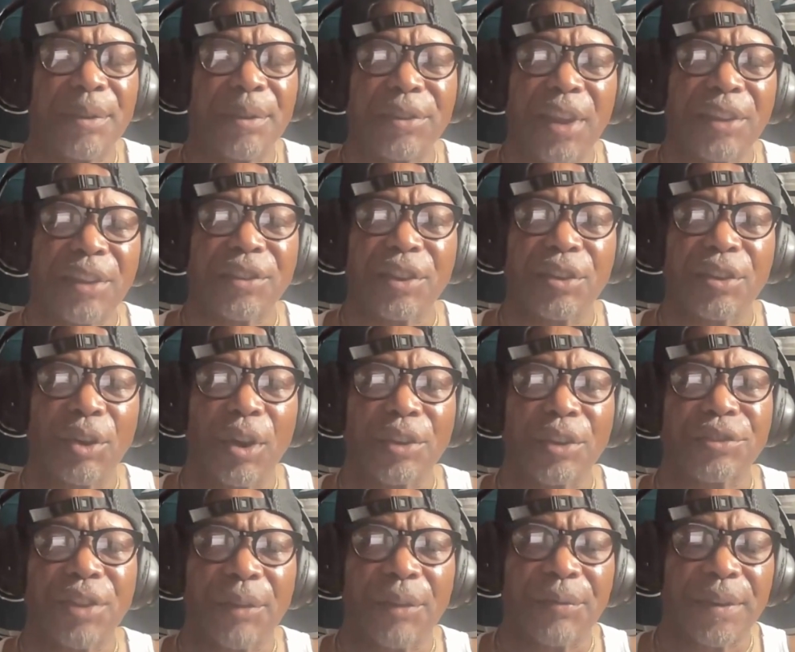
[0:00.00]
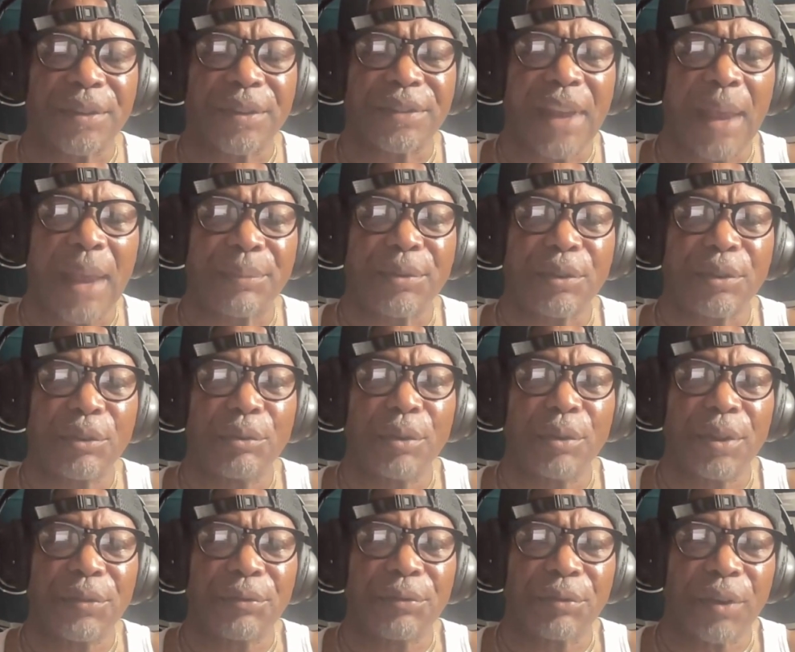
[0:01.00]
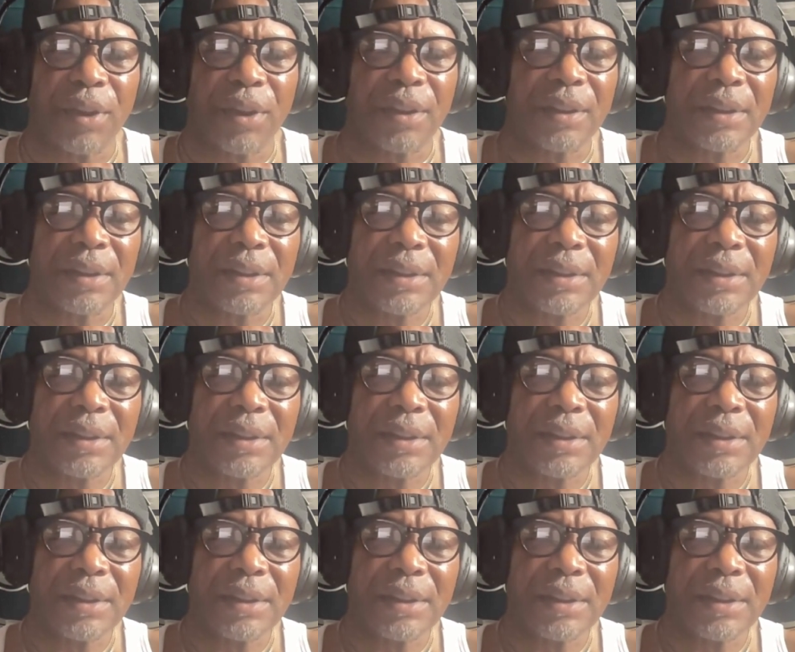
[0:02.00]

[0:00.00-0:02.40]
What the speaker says: It doesn't cost nothing. It's absolutely free.